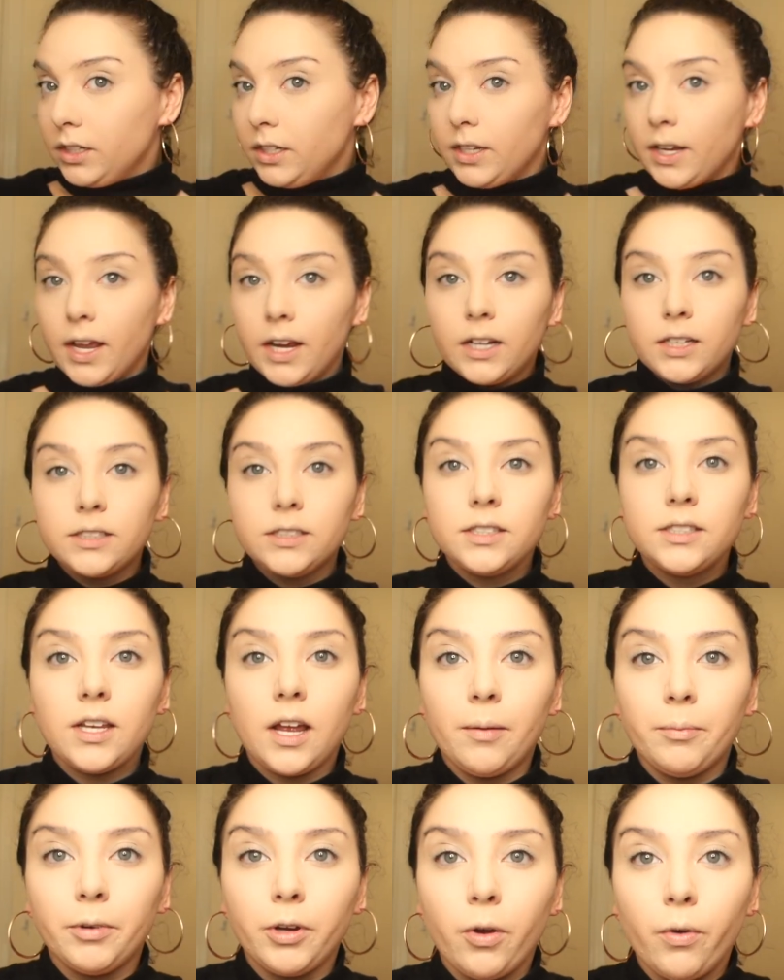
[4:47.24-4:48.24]
Next,
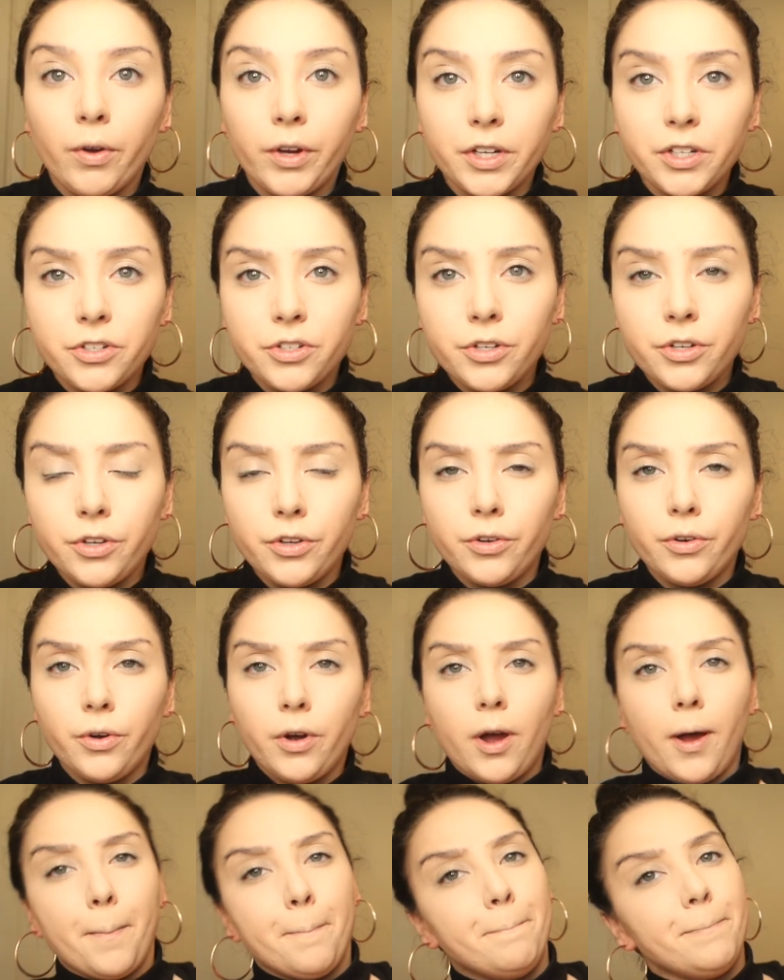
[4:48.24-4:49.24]
I'm going to